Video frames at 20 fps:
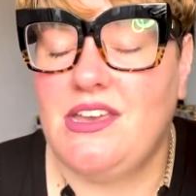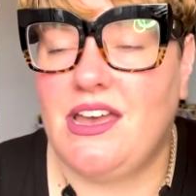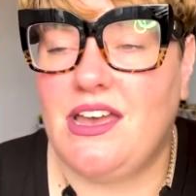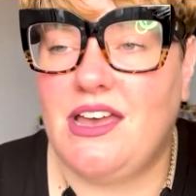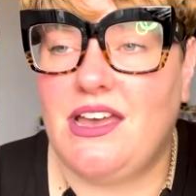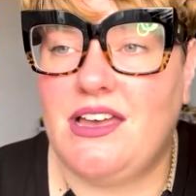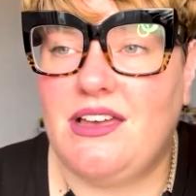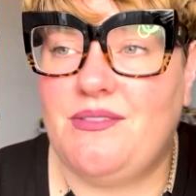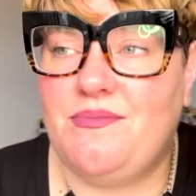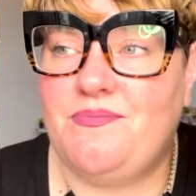
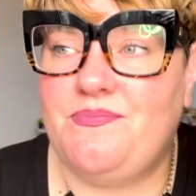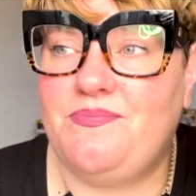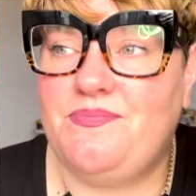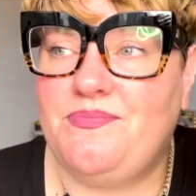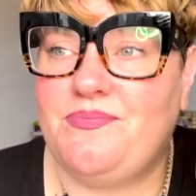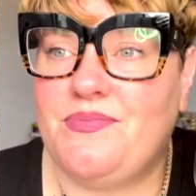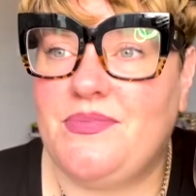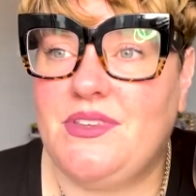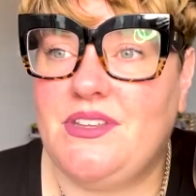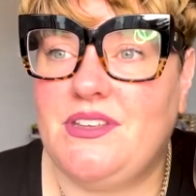
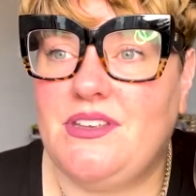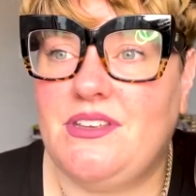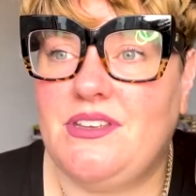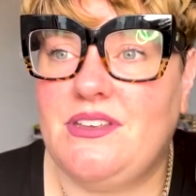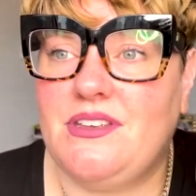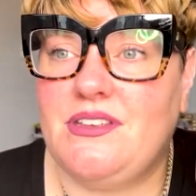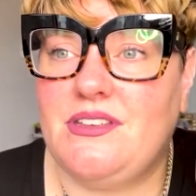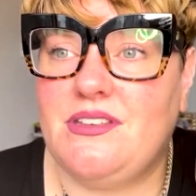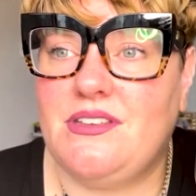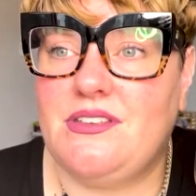
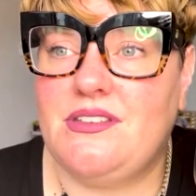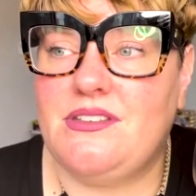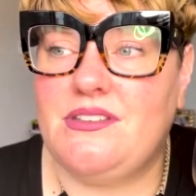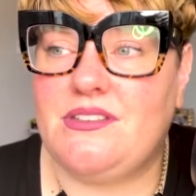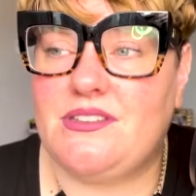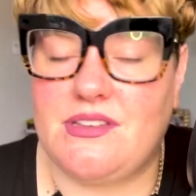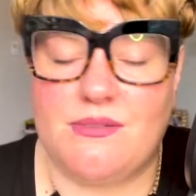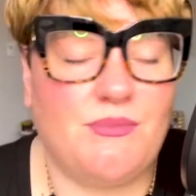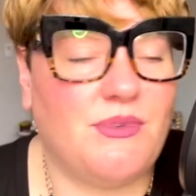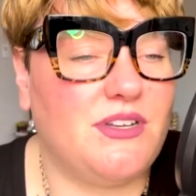
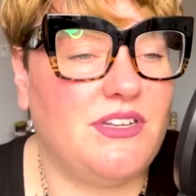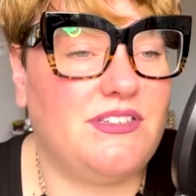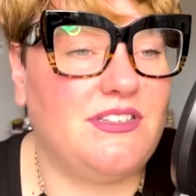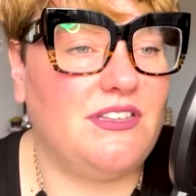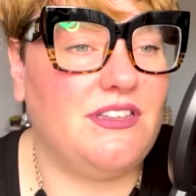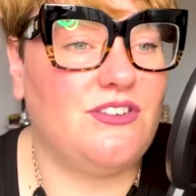Someone is in